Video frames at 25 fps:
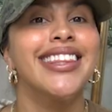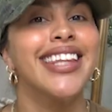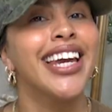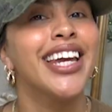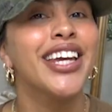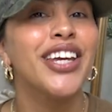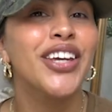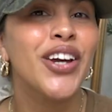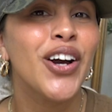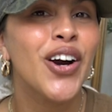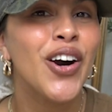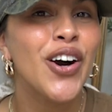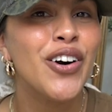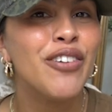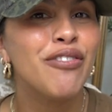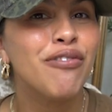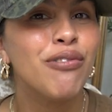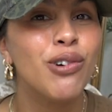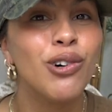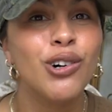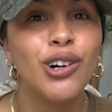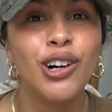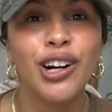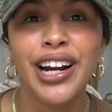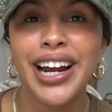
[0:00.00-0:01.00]
Thank y'all
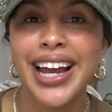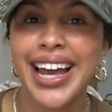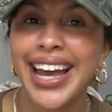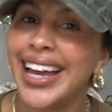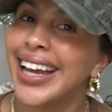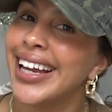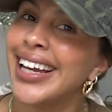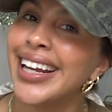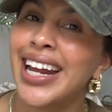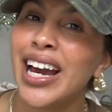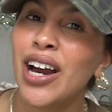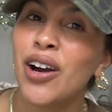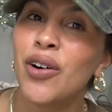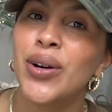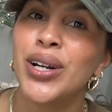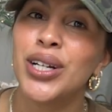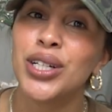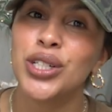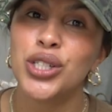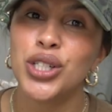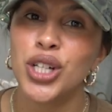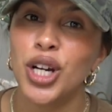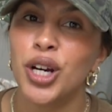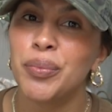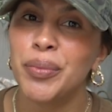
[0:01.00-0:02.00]
for hanging out
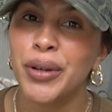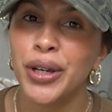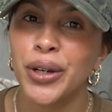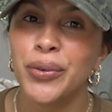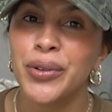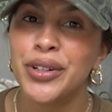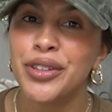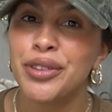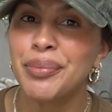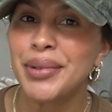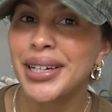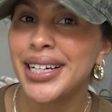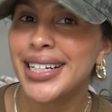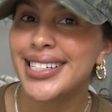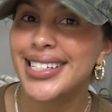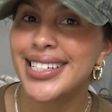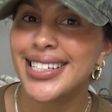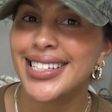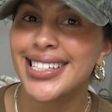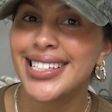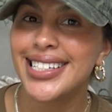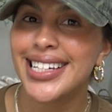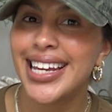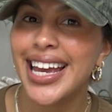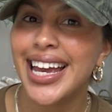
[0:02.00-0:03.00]
and shopping with me
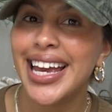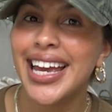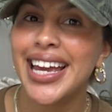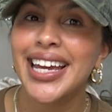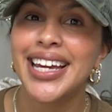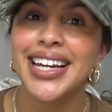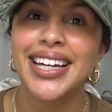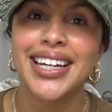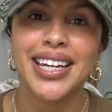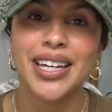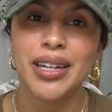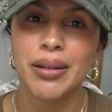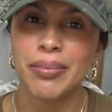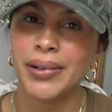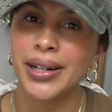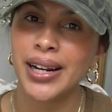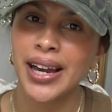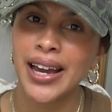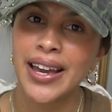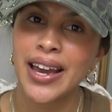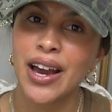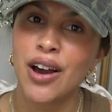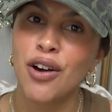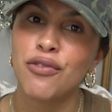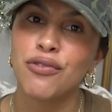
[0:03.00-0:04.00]
today. Keep an
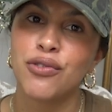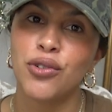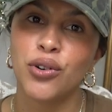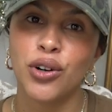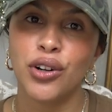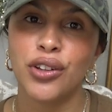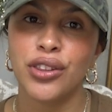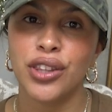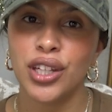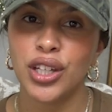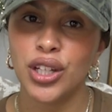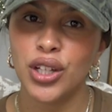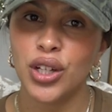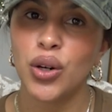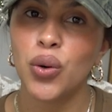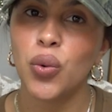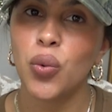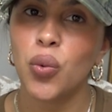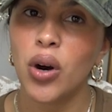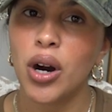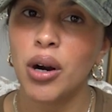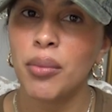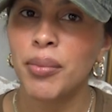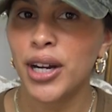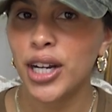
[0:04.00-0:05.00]
eye out for the
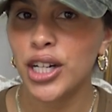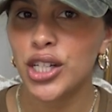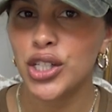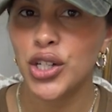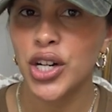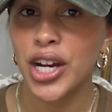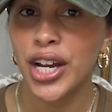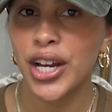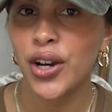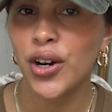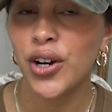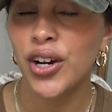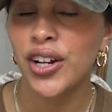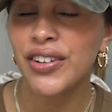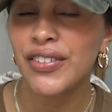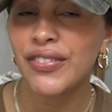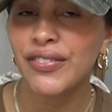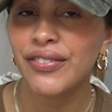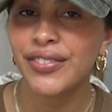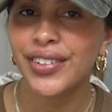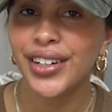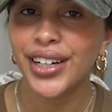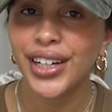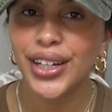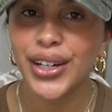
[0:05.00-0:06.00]
Walmart try on
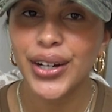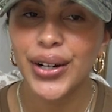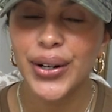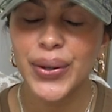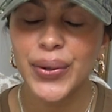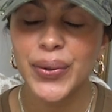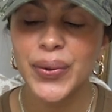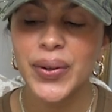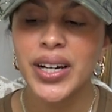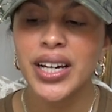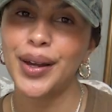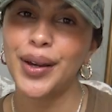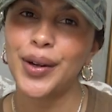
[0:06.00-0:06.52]
video.